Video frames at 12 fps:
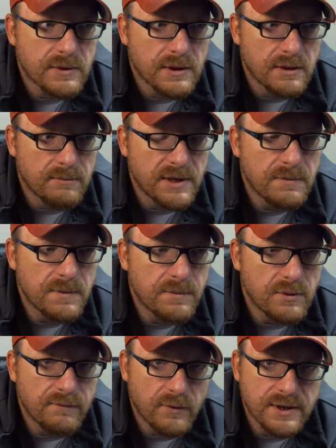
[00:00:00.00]
Many
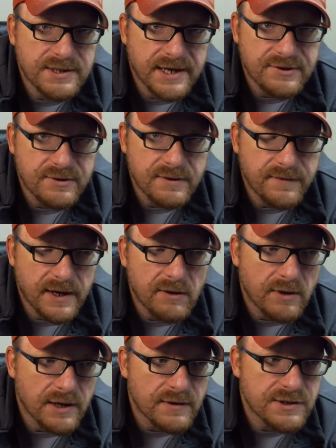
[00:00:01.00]
people avoid saturated fat,
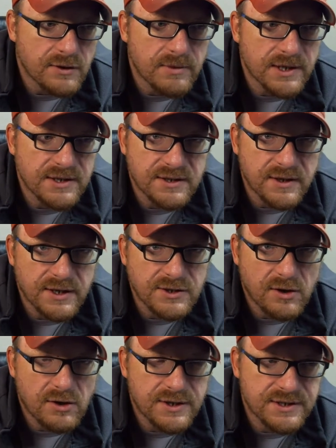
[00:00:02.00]
rightly so, because it's linked as a
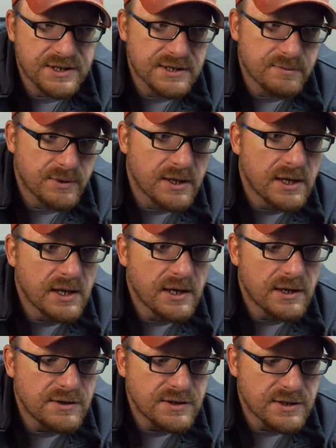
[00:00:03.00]
heart disease. But
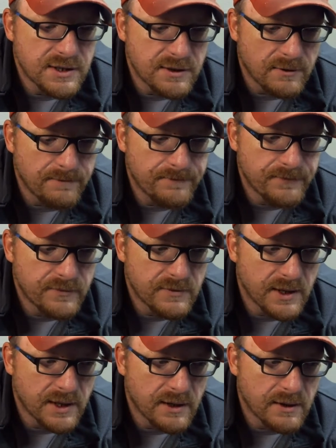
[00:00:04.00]
here's the deal
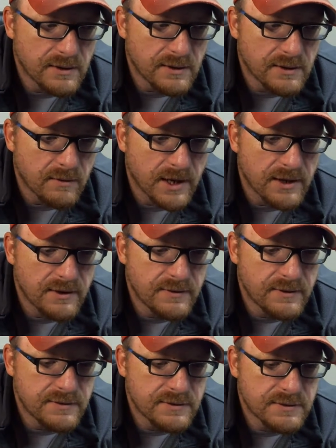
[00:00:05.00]
that I talk about.
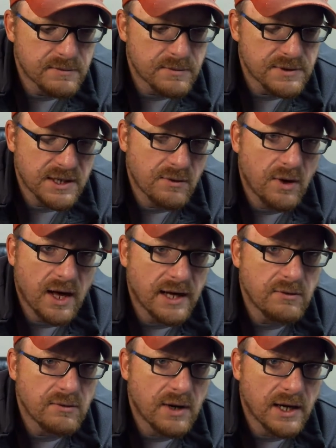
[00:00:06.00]
Some people say, well, I
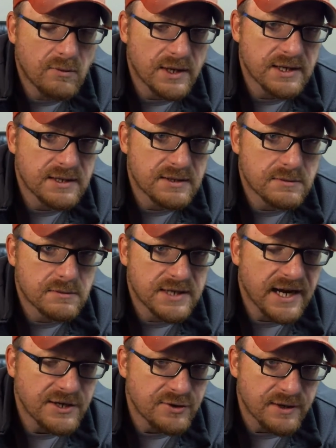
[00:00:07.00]
don't want to eat
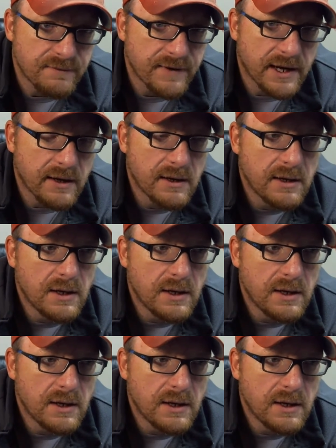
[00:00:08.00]
saturated fat.